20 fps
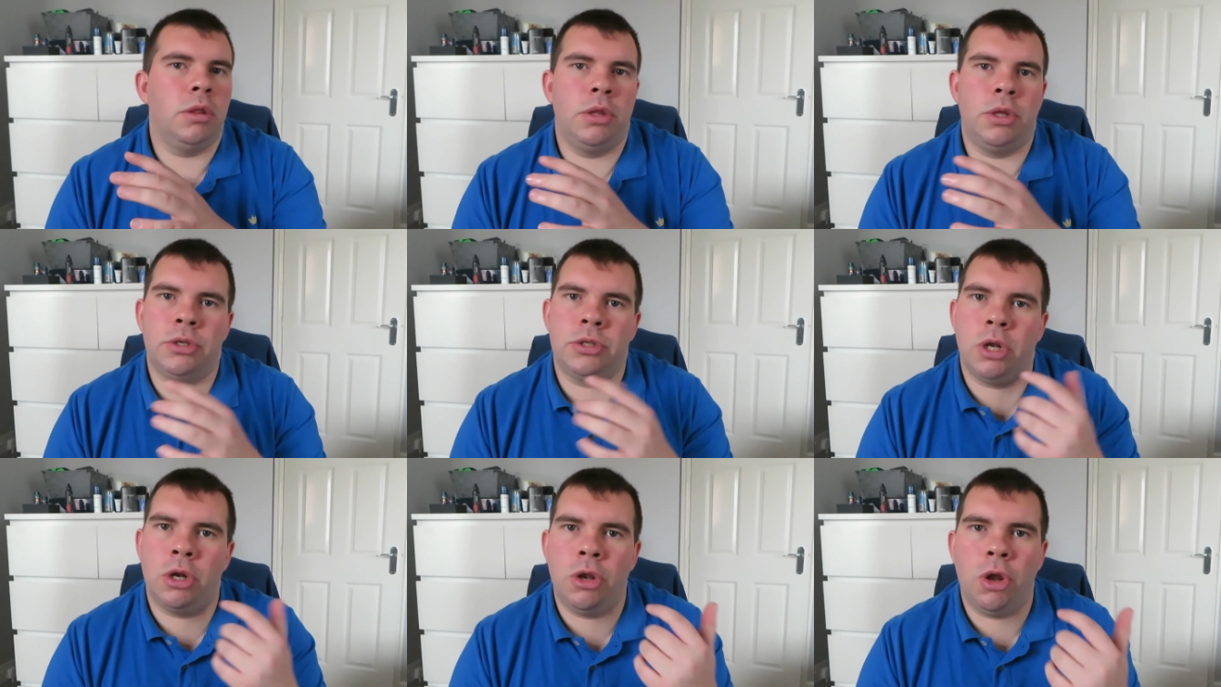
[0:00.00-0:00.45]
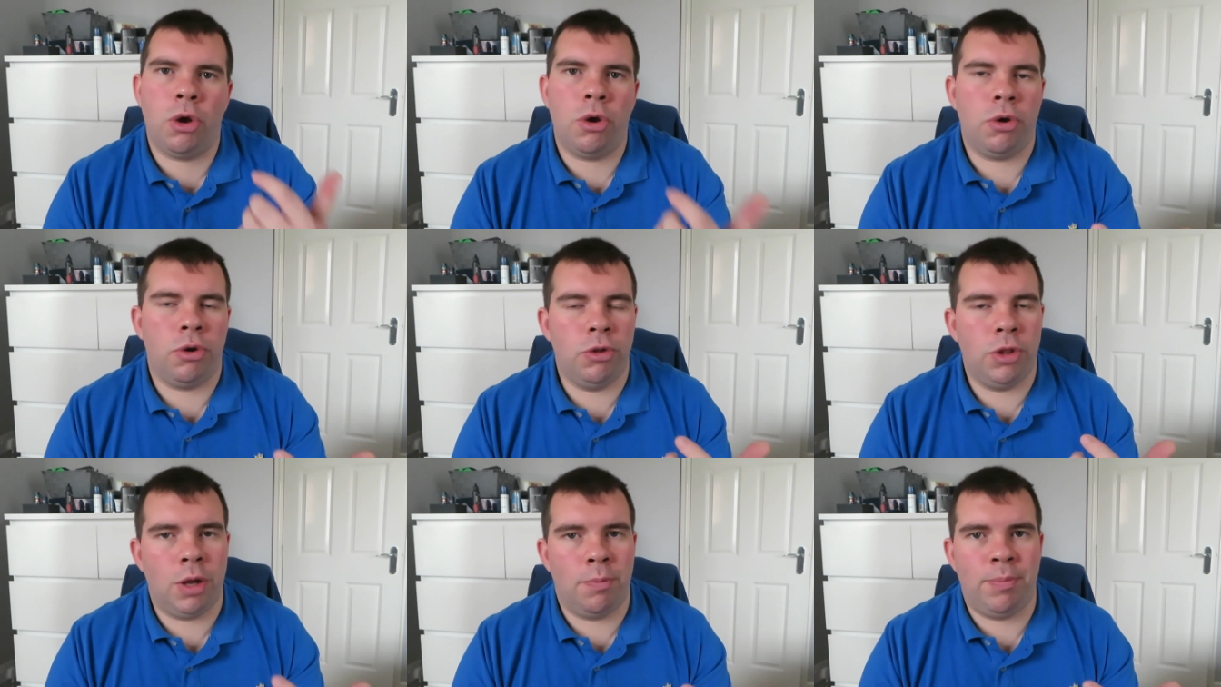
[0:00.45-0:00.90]
There's a
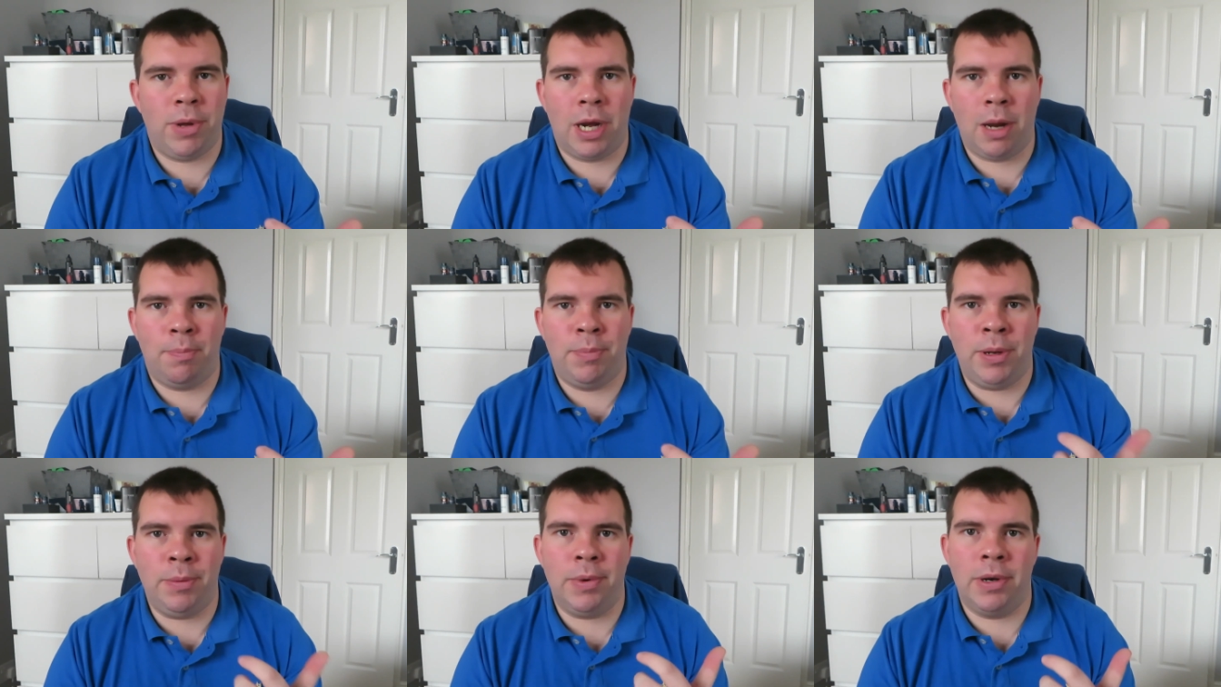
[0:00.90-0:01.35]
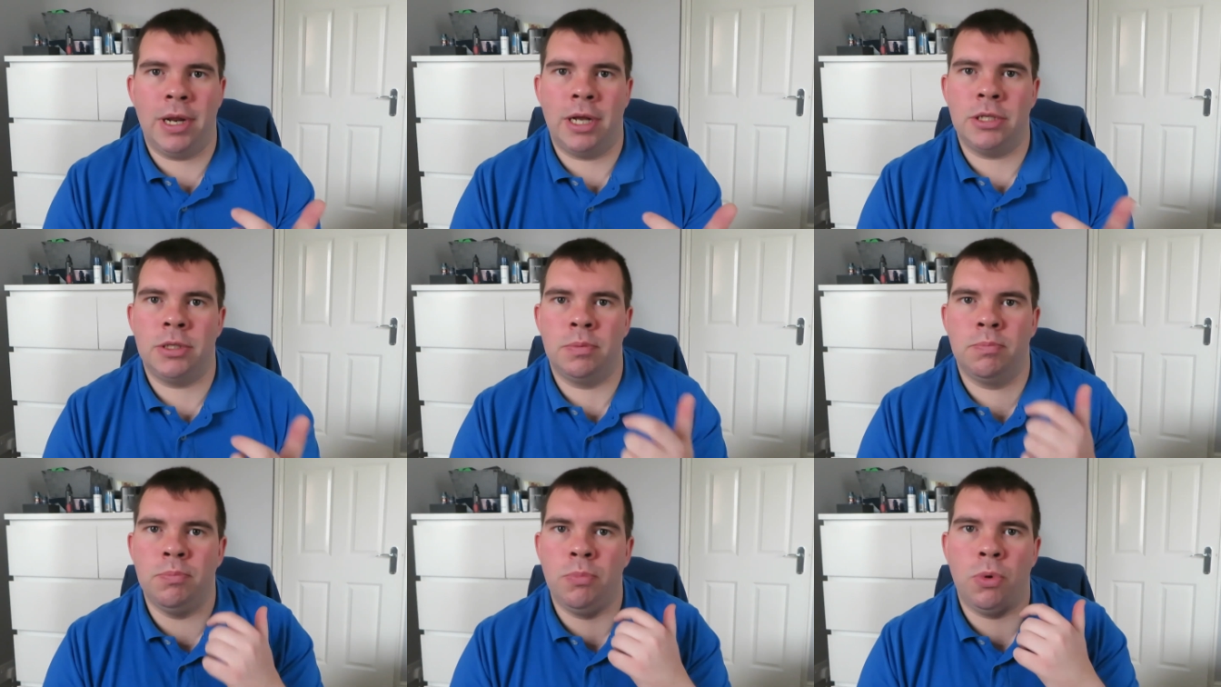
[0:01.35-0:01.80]
lot of other better people
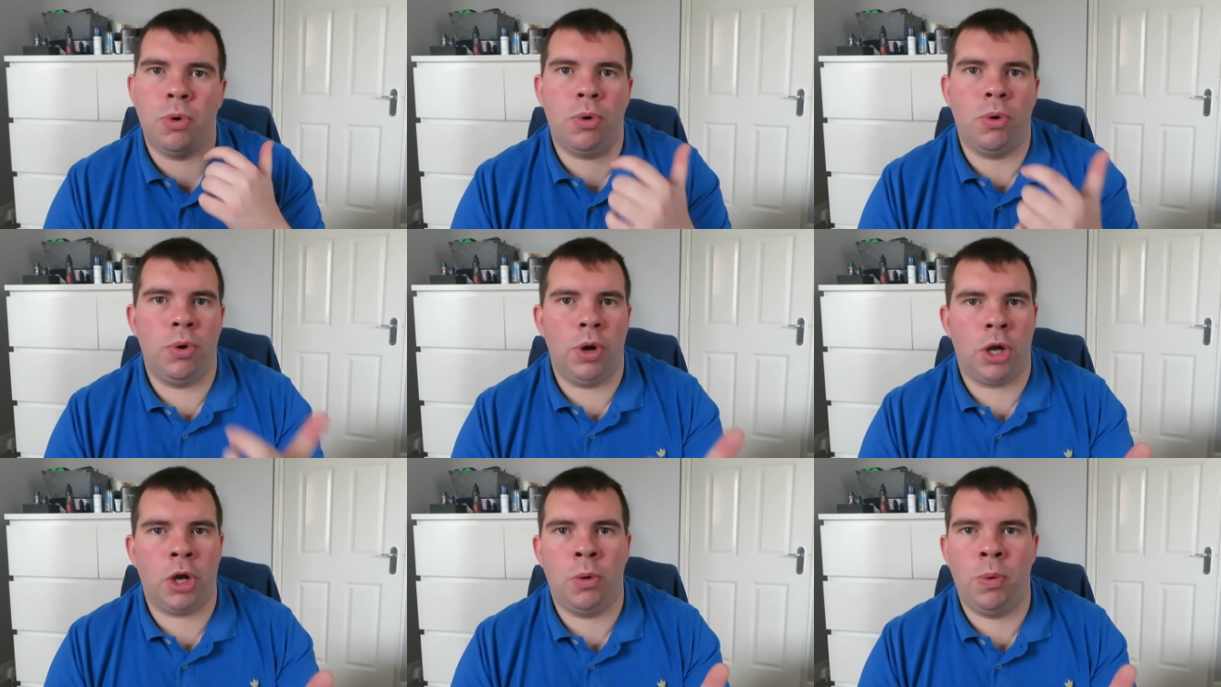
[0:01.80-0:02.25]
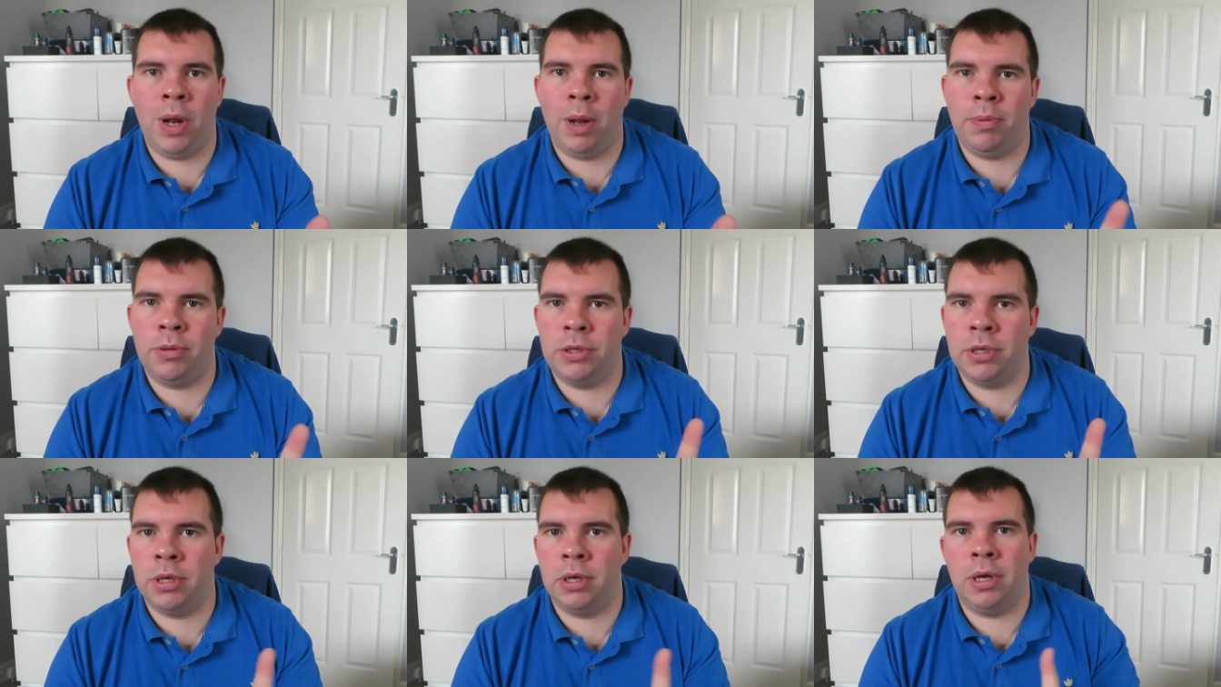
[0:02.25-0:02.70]
that's more
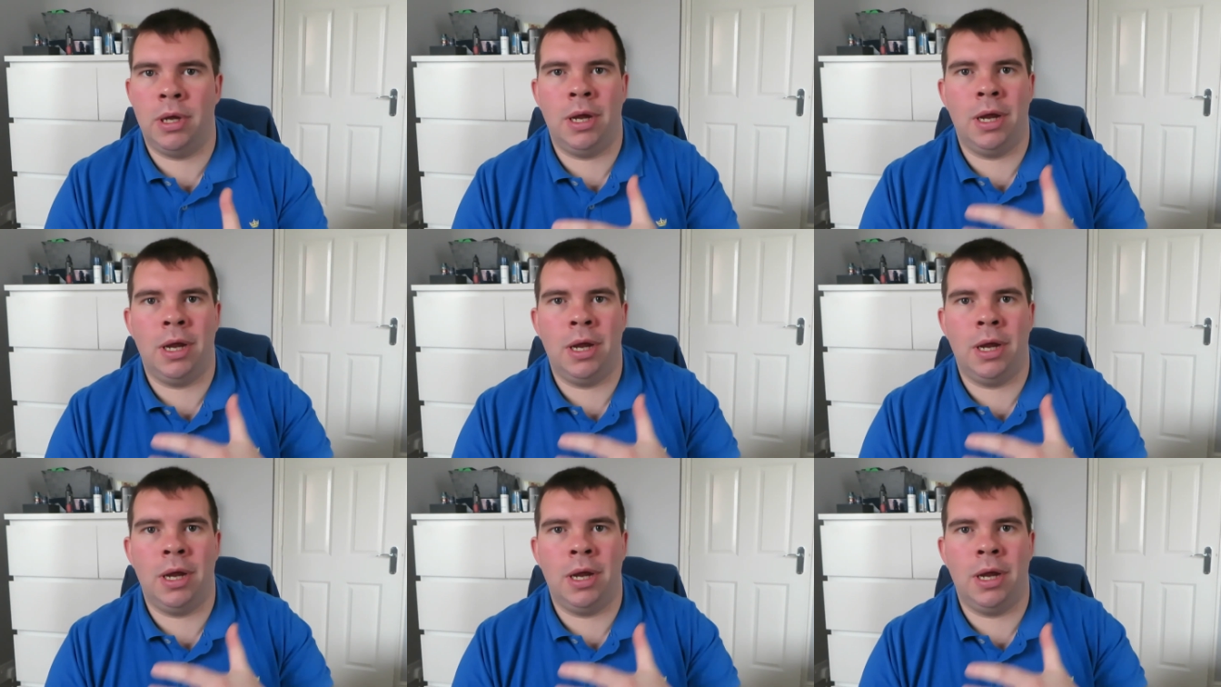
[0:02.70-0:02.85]
equipped